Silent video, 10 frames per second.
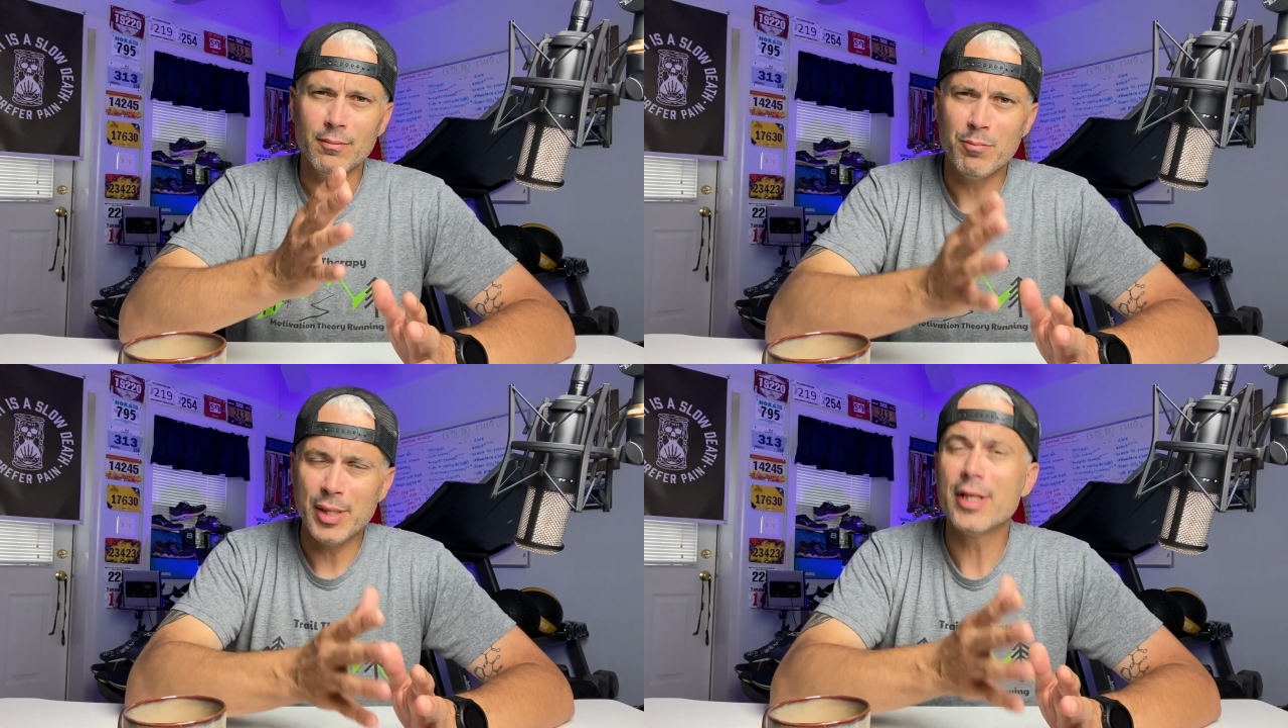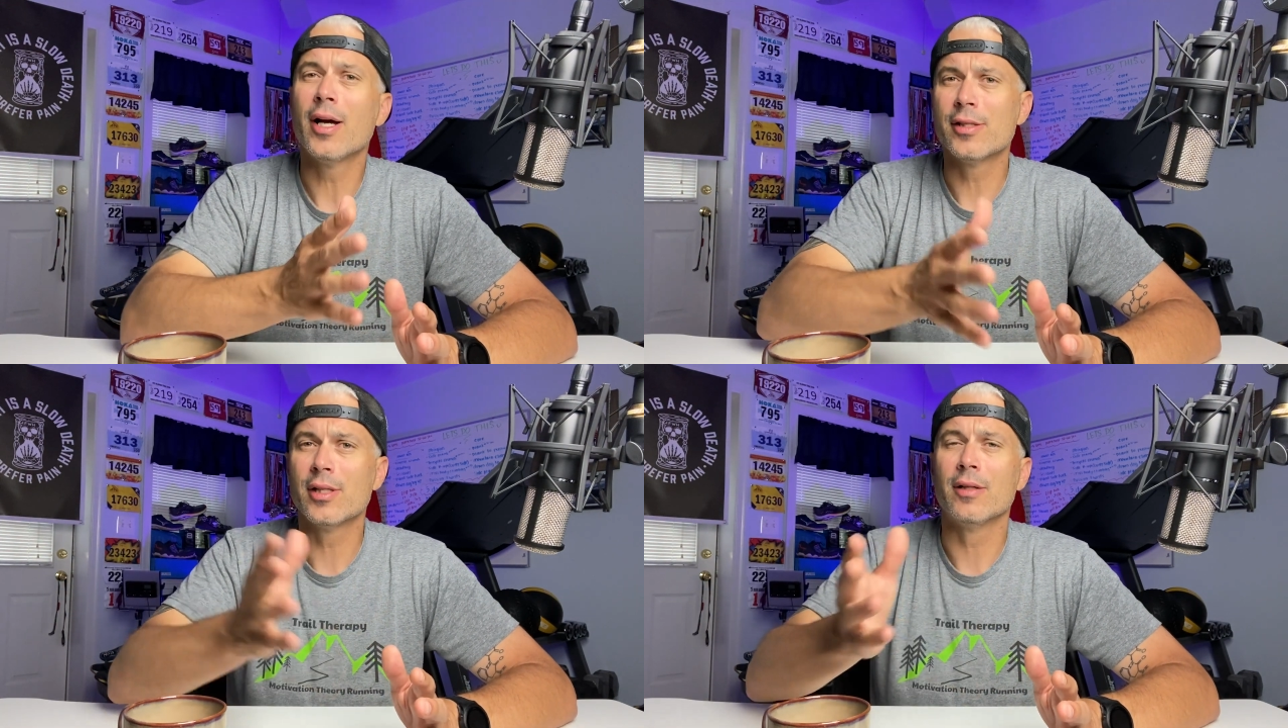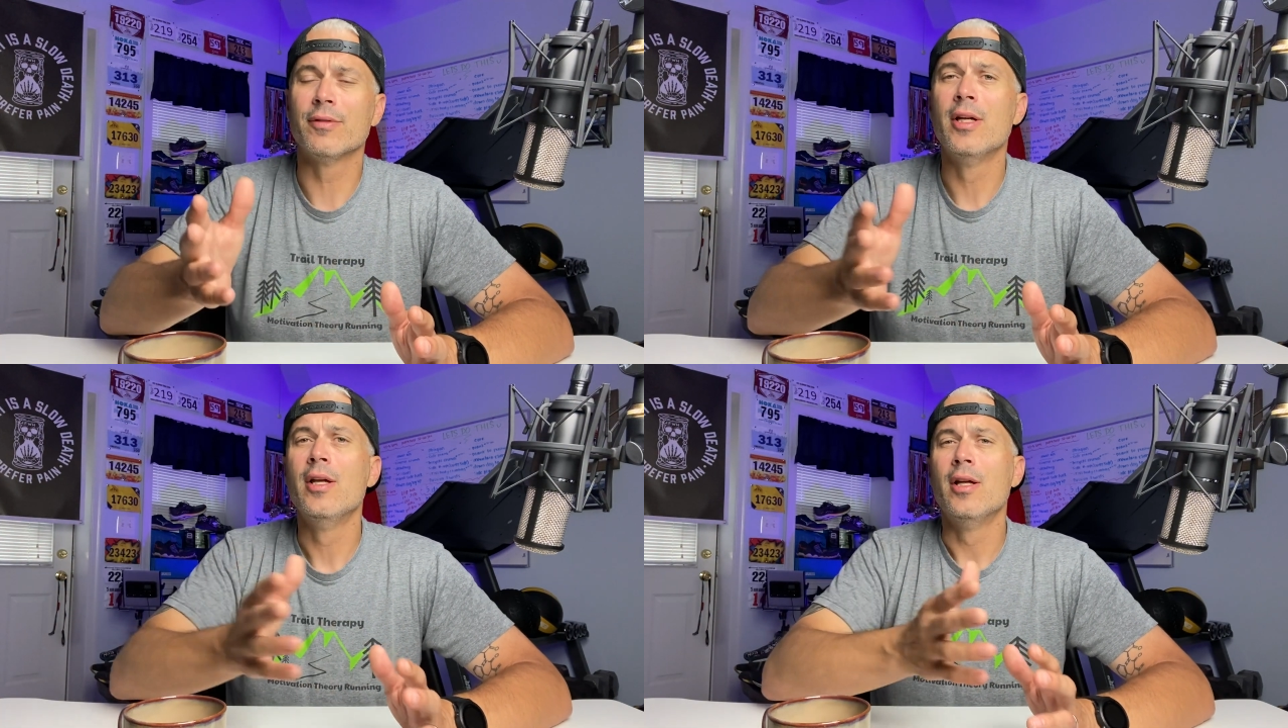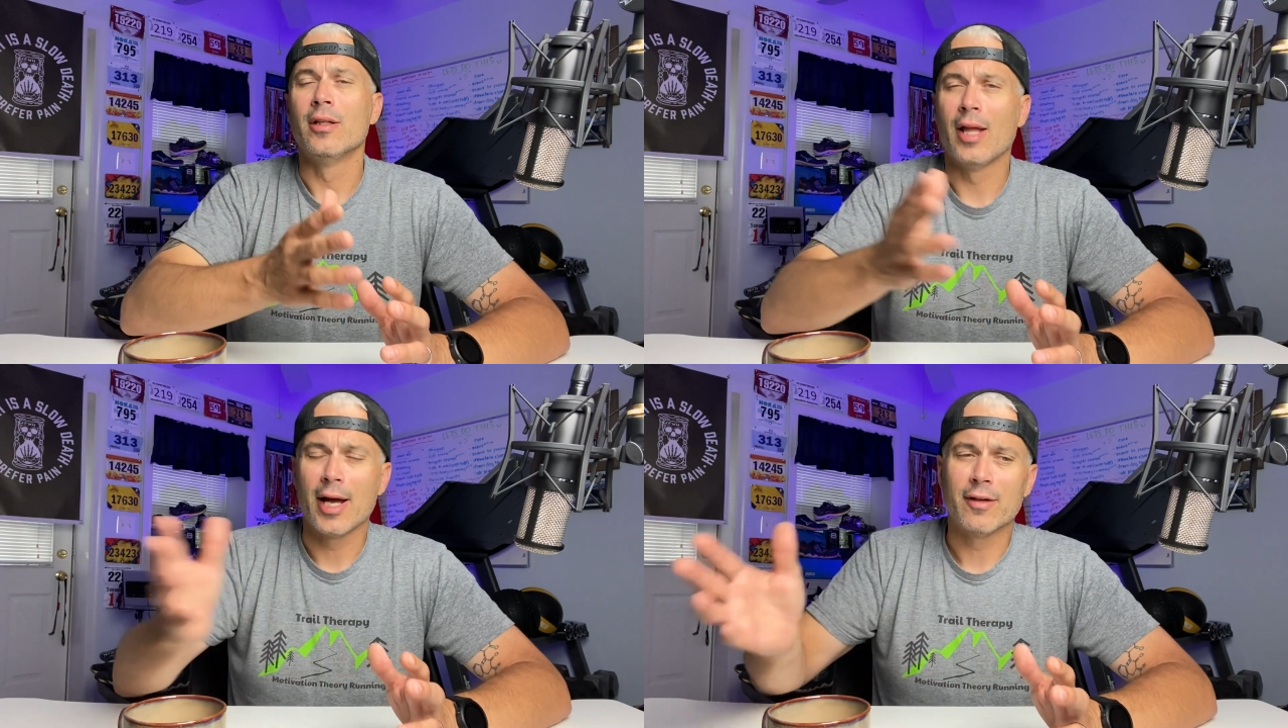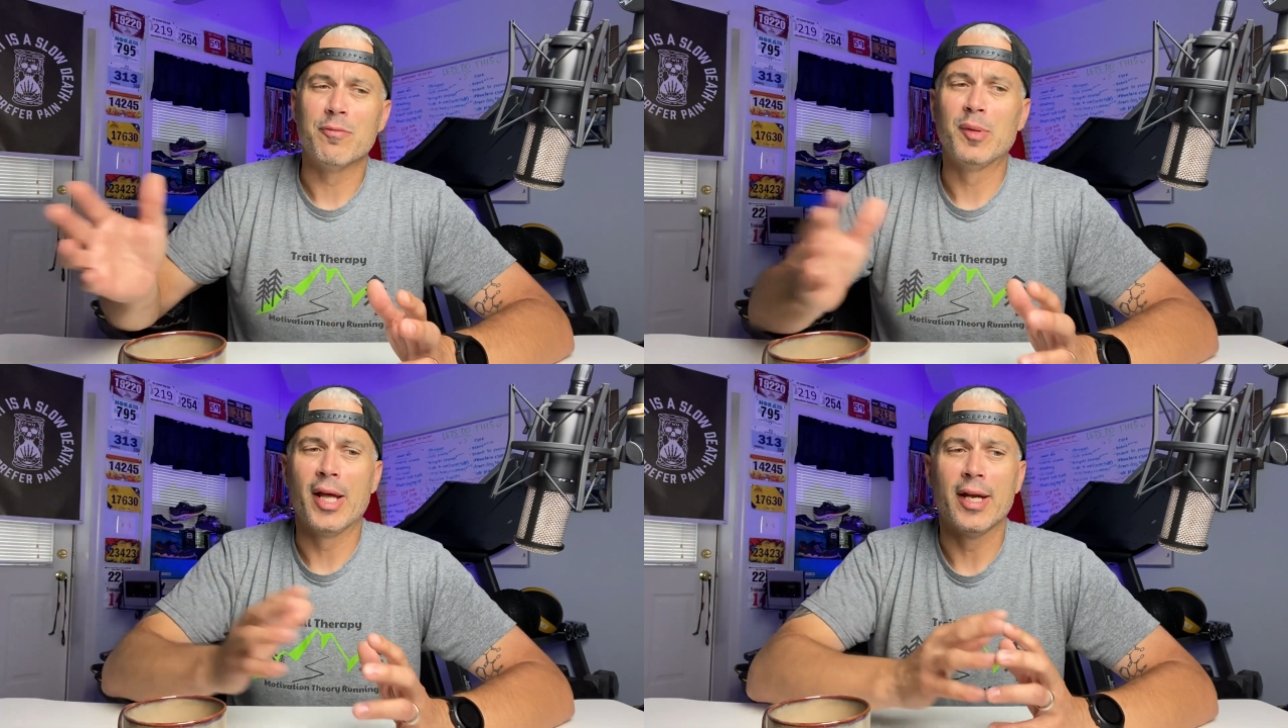because of lack
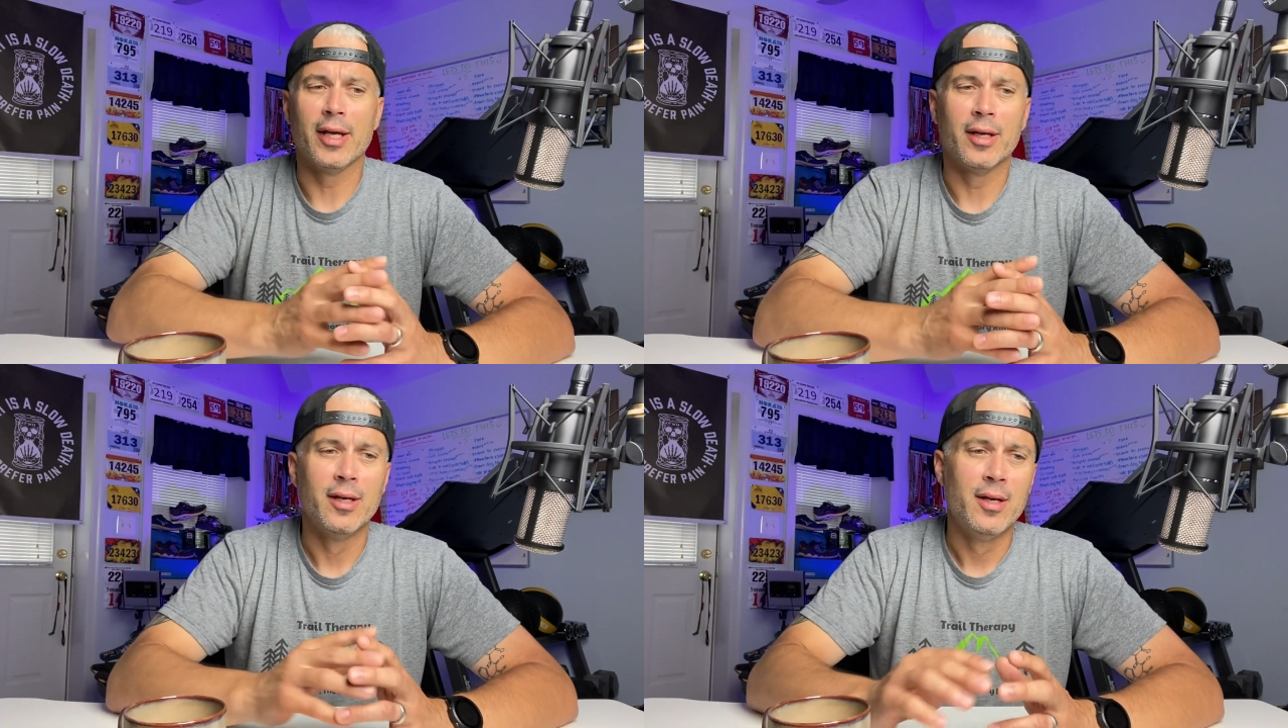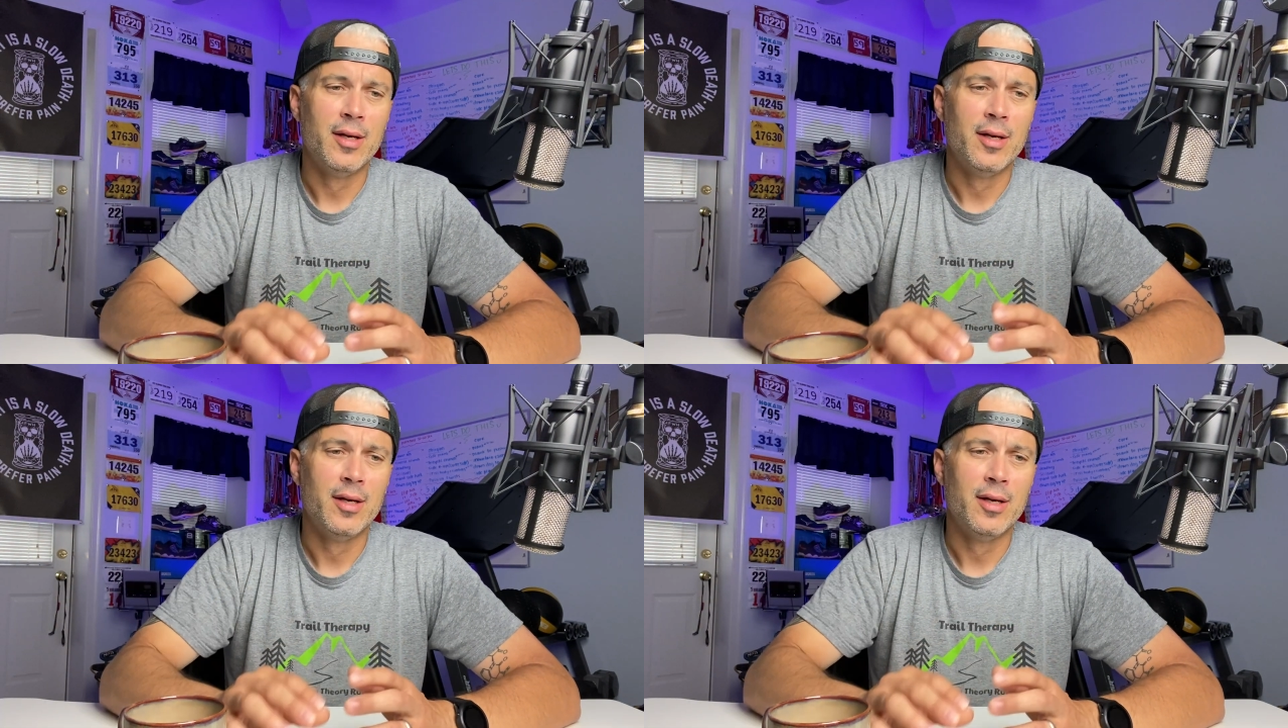of planning.